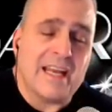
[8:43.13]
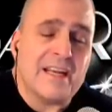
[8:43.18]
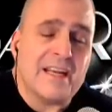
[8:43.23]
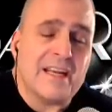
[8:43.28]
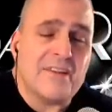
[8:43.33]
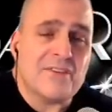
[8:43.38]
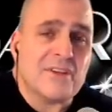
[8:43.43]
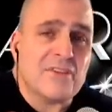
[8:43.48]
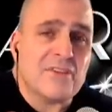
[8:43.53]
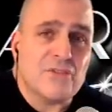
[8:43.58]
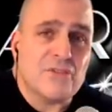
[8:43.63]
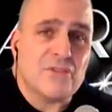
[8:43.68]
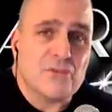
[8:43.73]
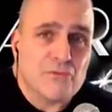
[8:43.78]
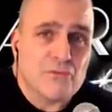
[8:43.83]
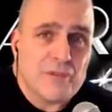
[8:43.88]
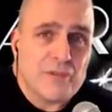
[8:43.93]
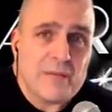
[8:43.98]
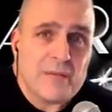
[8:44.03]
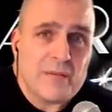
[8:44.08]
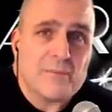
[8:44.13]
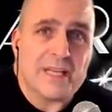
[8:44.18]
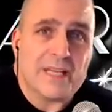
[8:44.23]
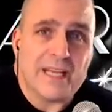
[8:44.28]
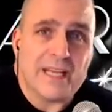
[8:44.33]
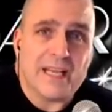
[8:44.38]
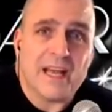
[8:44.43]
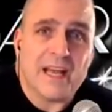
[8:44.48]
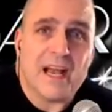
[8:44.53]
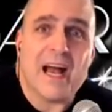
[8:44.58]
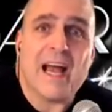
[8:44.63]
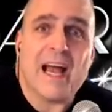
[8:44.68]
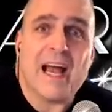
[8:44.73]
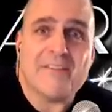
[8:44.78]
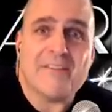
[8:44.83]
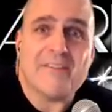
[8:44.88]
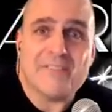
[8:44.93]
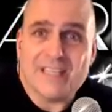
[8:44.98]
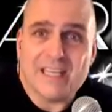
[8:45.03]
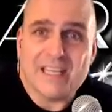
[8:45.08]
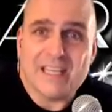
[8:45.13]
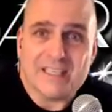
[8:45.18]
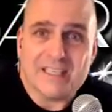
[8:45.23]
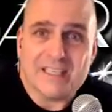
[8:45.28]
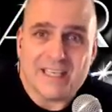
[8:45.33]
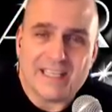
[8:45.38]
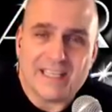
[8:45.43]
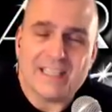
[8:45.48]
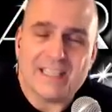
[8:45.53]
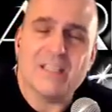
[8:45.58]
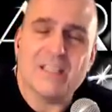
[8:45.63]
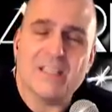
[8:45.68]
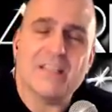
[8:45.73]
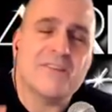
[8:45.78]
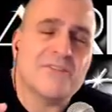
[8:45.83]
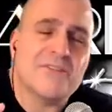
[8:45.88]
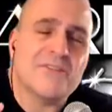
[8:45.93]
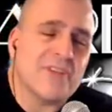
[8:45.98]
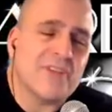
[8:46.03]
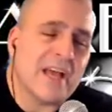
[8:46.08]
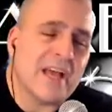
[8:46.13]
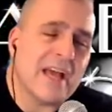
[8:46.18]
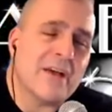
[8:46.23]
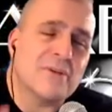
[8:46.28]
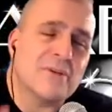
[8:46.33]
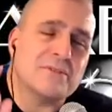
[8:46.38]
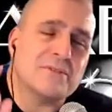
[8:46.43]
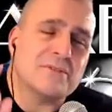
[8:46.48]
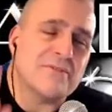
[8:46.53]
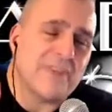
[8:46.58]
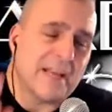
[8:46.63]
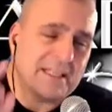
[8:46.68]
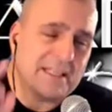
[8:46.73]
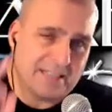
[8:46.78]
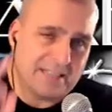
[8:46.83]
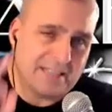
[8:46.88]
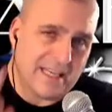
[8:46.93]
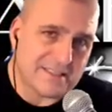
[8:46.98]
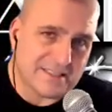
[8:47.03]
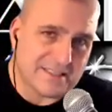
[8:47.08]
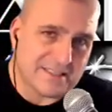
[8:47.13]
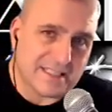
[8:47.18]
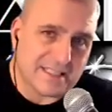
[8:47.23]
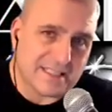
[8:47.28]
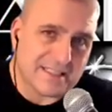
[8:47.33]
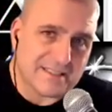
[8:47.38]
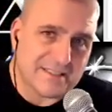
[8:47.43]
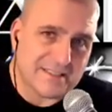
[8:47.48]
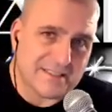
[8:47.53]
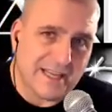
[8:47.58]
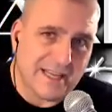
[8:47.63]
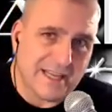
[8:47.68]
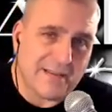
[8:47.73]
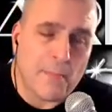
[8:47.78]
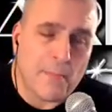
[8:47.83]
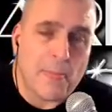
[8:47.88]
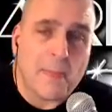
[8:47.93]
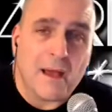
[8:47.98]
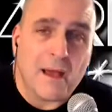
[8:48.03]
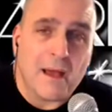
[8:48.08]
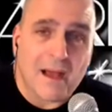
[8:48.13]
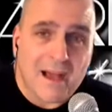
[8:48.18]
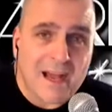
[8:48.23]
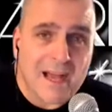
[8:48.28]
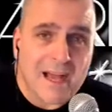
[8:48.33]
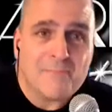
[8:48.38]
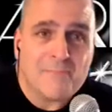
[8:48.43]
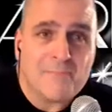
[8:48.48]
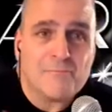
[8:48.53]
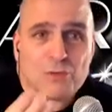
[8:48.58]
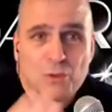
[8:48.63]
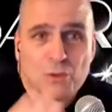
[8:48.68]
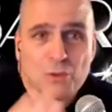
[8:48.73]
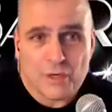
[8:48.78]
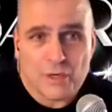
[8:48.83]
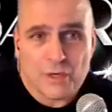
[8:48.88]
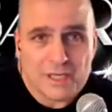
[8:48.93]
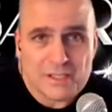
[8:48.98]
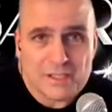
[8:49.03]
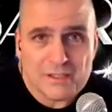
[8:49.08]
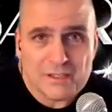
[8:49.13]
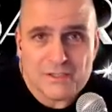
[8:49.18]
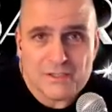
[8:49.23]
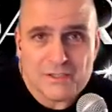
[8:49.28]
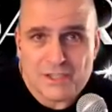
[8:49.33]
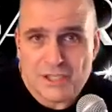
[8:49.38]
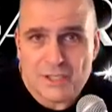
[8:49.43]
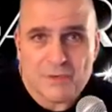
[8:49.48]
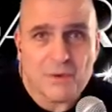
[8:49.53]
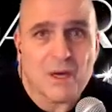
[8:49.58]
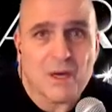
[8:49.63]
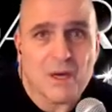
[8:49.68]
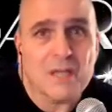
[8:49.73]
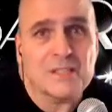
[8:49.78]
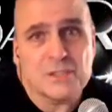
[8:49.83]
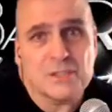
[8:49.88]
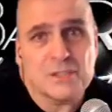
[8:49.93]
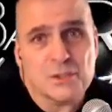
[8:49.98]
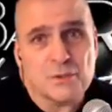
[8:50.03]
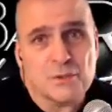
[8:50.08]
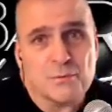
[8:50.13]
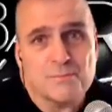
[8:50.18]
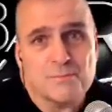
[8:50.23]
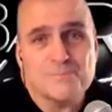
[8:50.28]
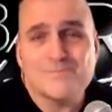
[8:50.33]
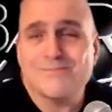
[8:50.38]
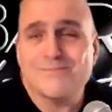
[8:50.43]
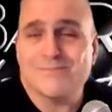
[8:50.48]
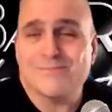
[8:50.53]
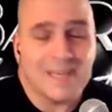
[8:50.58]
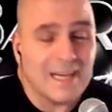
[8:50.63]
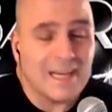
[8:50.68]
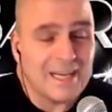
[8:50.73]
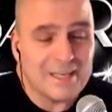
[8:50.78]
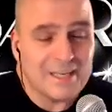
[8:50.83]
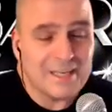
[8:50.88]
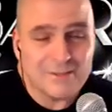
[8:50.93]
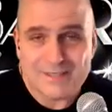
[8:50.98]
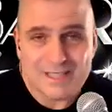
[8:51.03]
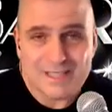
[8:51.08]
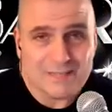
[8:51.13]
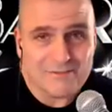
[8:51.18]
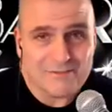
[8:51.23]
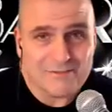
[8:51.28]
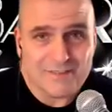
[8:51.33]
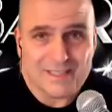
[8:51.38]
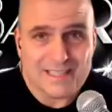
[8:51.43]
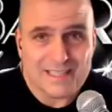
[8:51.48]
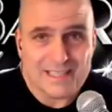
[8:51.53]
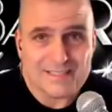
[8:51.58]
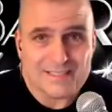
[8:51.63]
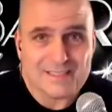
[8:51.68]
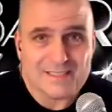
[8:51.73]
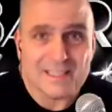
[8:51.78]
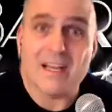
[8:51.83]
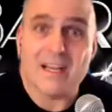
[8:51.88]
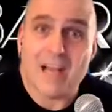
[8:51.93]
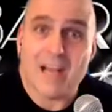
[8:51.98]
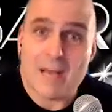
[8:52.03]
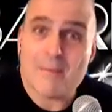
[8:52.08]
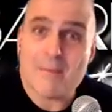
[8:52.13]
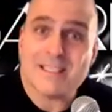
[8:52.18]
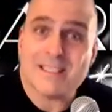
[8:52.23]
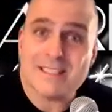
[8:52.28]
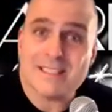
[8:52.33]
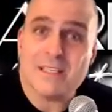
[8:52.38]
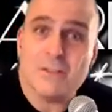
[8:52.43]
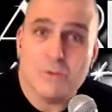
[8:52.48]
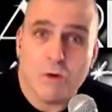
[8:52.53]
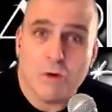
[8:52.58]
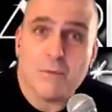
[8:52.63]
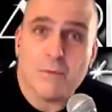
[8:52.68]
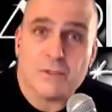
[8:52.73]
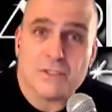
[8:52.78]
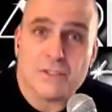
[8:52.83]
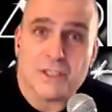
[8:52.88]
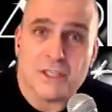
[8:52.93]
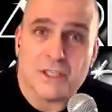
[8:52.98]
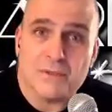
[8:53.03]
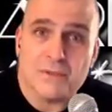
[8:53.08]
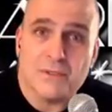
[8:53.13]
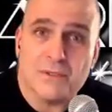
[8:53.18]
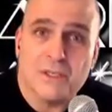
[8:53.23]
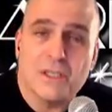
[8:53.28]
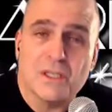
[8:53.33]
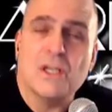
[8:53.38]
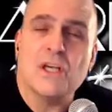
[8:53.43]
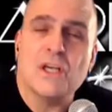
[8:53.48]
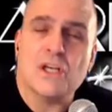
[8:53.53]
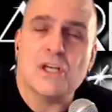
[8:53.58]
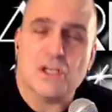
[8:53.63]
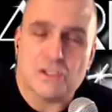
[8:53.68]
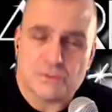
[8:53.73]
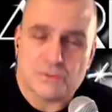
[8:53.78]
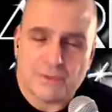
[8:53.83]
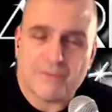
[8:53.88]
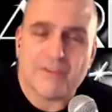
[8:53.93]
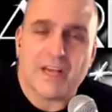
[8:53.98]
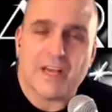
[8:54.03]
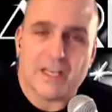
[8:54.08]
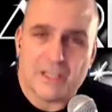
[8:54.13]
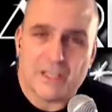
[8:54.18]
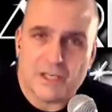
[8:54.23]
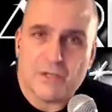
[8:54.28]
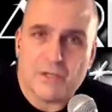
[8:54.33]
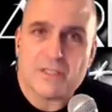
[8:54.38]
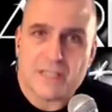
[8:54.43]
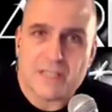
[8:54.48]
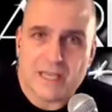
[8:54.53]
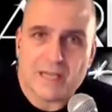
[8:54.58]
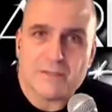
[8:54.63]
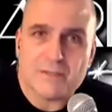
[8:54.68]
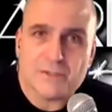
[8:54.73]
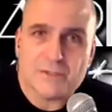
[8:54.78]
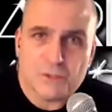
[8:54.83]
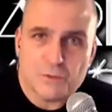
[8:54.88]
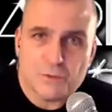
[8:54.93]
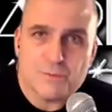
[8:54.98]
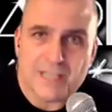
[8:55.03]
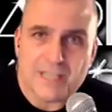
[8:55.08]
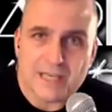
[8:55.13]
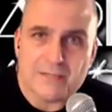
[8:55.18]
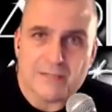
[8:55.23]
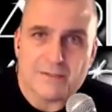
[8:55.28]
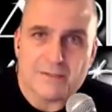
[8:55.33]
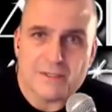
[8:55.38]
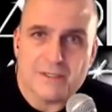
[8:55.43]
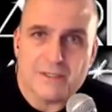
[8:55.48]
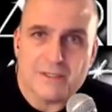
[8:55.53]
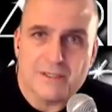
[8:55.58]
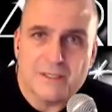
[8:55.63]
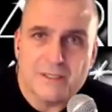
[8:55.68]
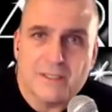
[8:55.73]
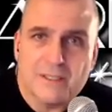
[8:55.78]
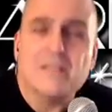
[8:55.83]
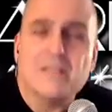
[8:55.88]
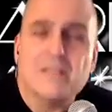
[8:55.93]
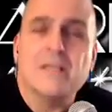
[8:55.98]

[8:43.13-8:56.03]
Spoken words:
And it is extremely high fidelity. It sounds fantastic, okay? I'm recording to you on Zoom. I don't sound fantastic. I may sound normal to you because we've gotten used to how Zoom sounds.